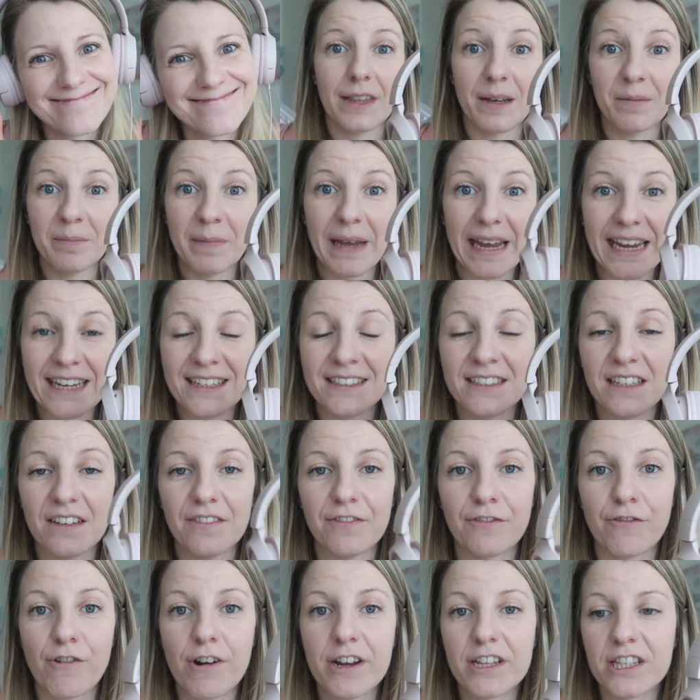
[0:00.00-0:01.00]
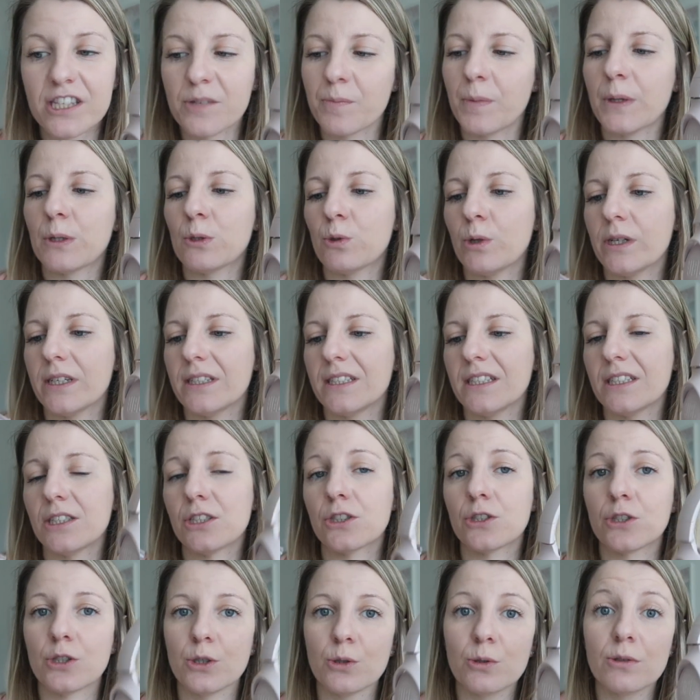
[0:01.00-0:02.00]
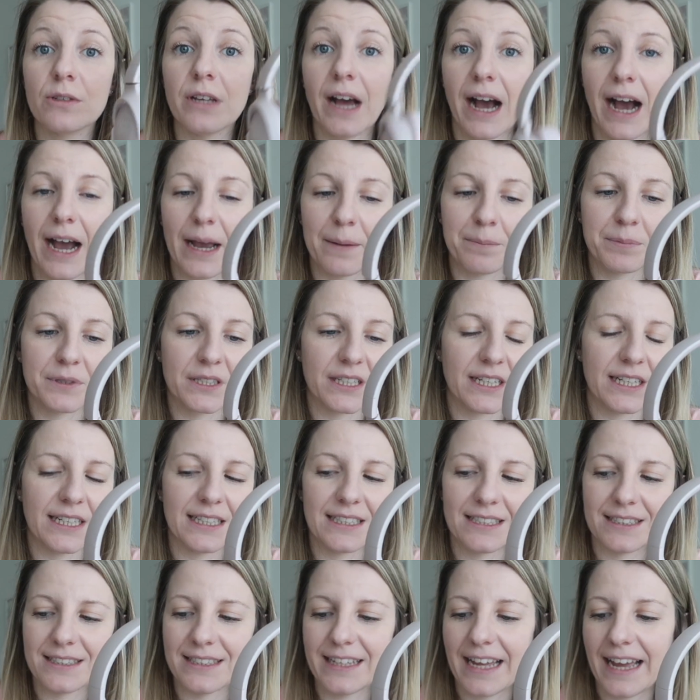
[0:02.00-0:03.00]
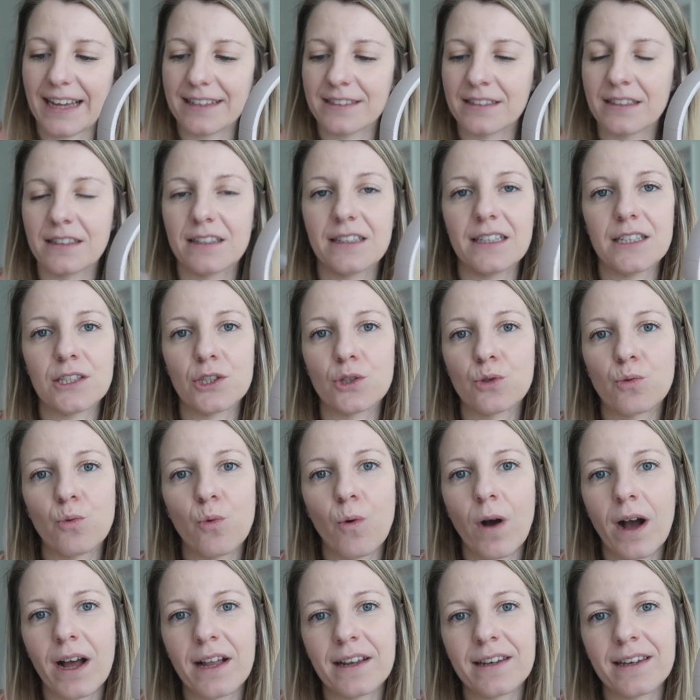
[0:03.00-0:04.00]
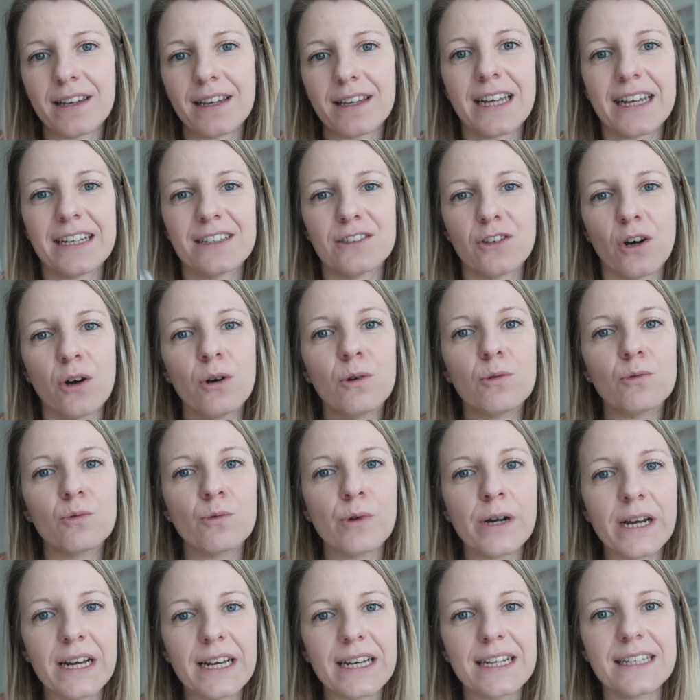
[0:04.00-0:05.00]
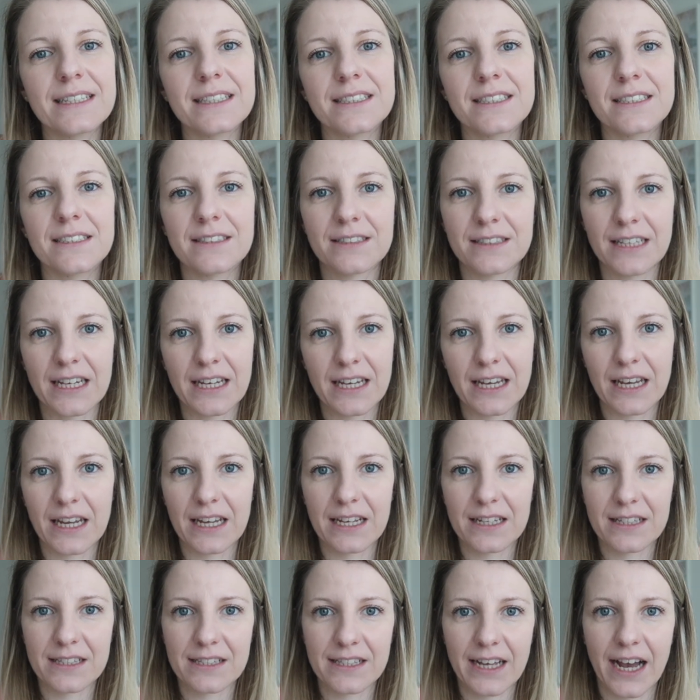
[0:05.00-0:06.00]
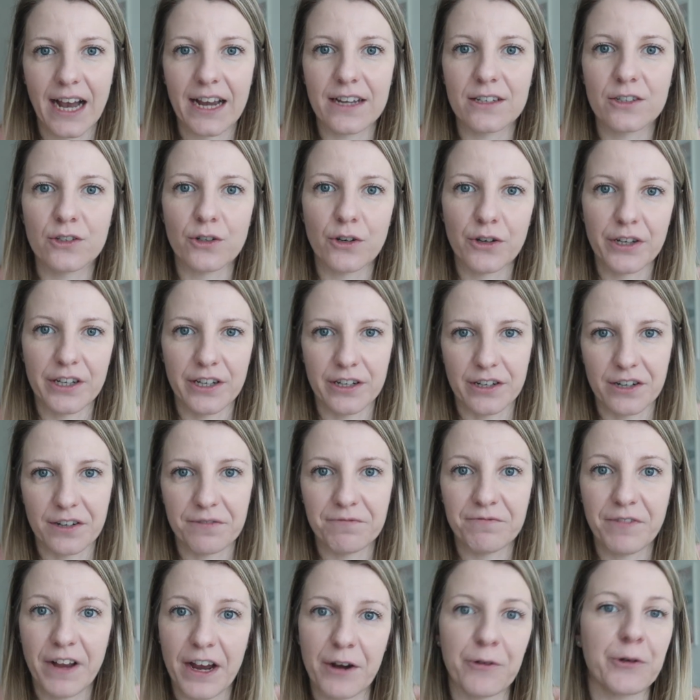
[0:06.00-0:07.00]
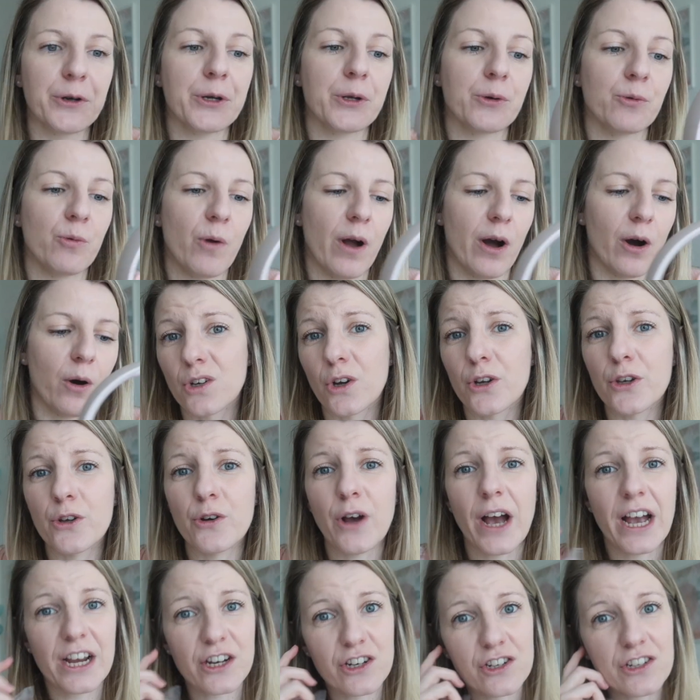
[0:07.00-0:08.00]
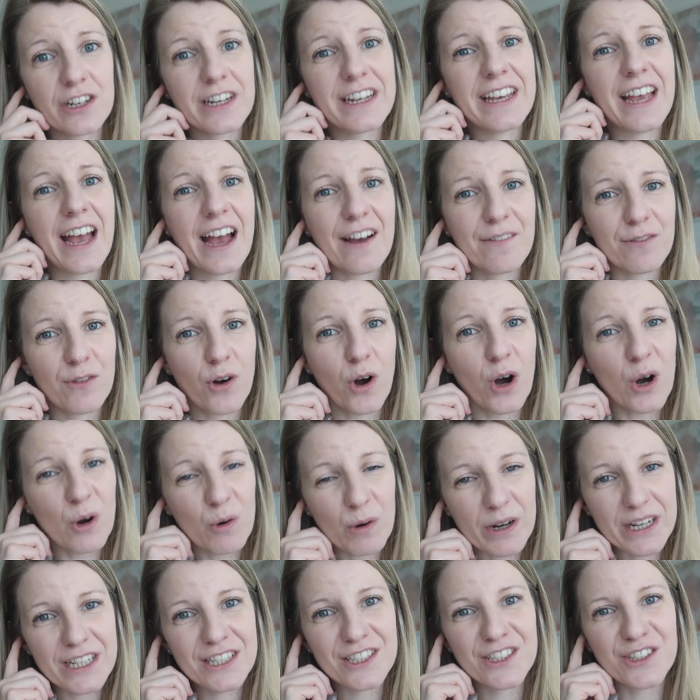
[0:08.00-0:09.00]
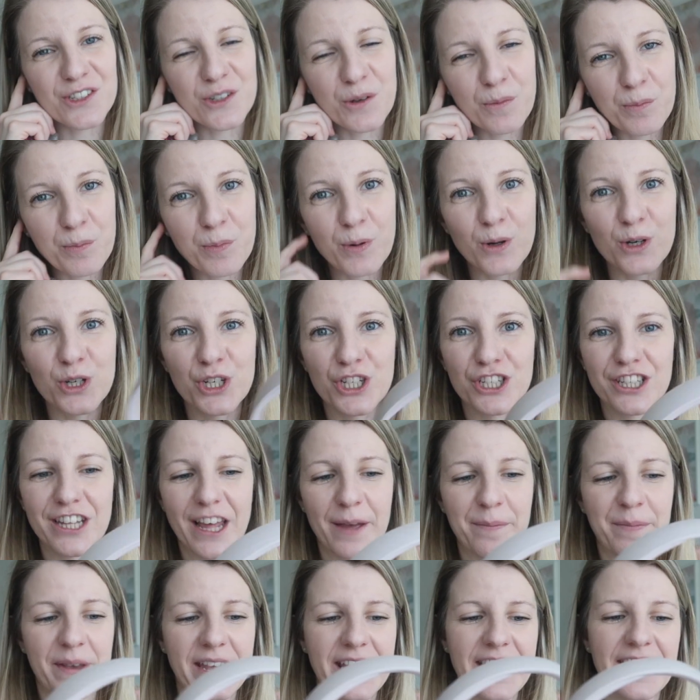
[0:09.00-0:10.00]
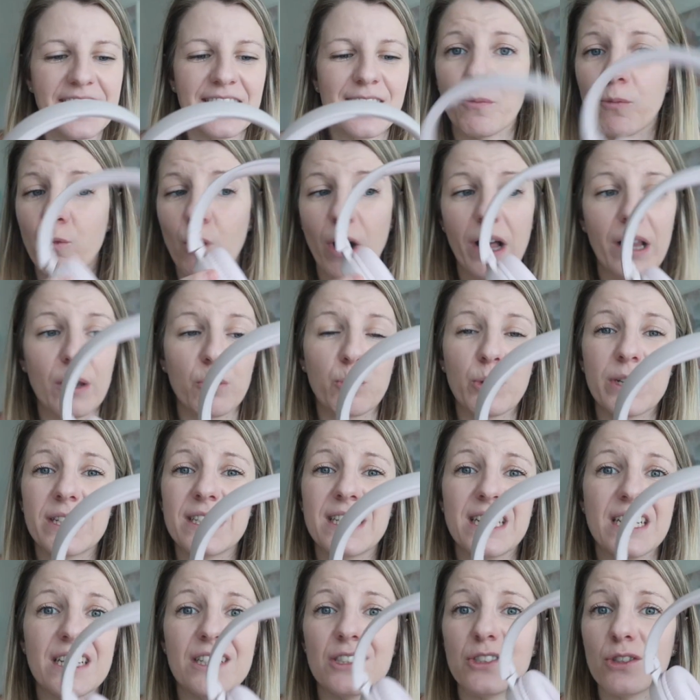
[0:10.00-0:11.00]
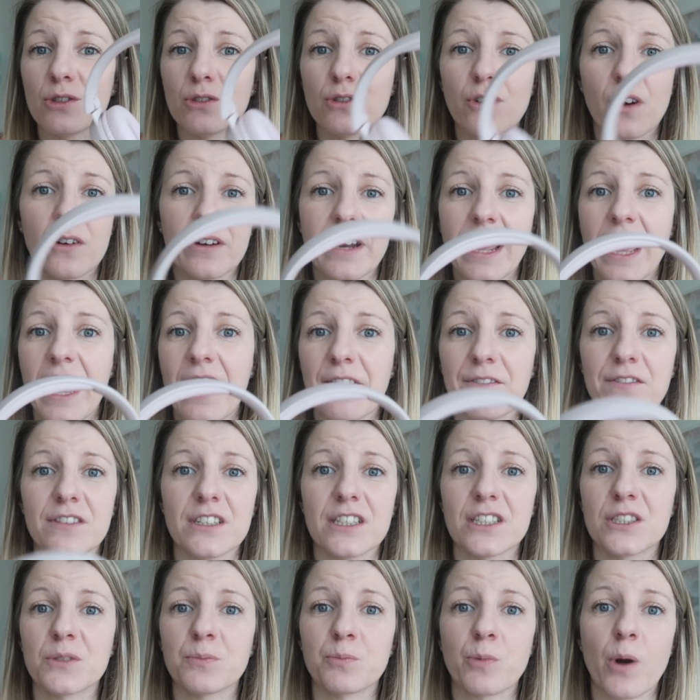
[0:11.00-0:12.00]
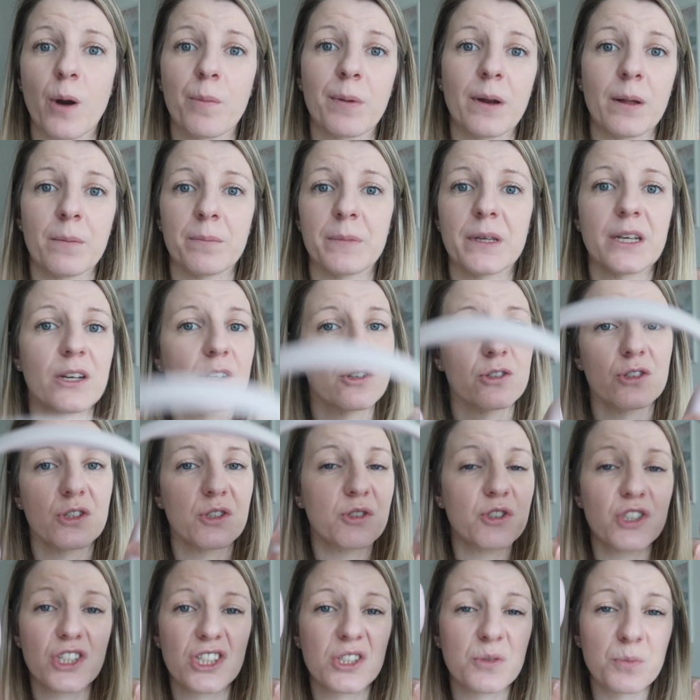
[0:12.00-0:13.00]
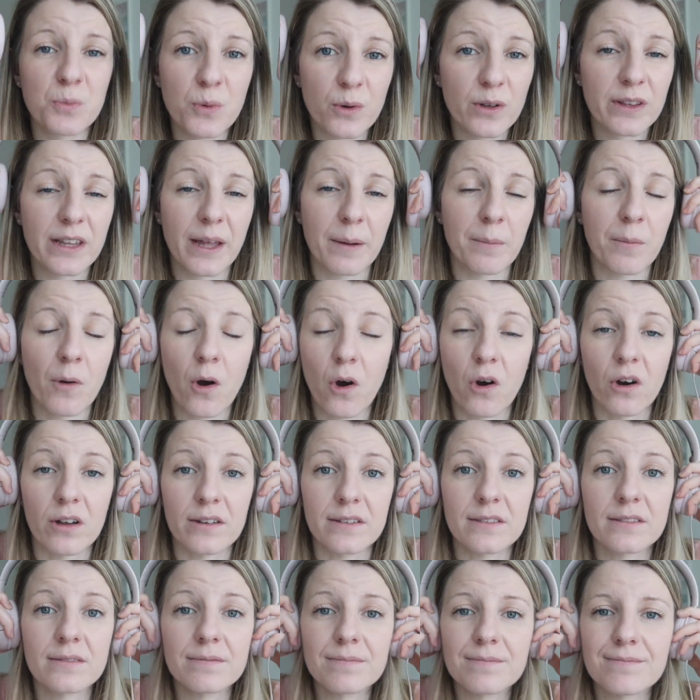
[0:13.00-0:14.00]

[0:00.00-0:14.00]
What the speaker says: The main difference between these two types is that this one, they don't really stick inside your ear very well. So you actually have always to push them in. While with these, you don't have this problem because you just put them on.